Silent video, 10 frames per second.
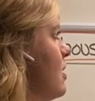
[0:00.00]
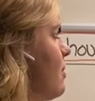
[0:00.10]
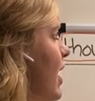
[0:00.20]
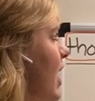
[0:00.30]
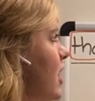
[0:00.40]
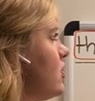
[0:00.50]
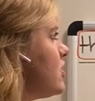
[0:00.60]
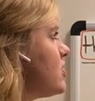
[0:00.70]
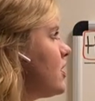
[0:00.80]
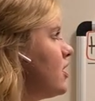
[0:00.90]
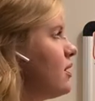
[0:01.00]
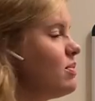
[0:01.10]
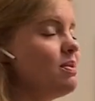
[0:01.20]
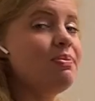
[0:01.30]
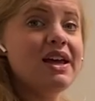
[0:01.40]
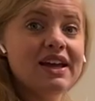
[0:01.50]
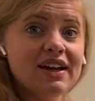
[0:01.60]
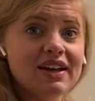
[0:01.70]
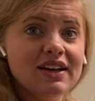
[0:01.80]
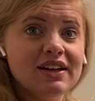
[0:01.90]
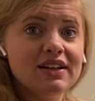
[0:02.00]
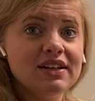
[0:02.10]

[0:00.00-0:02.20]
My hundreds are going to be pink.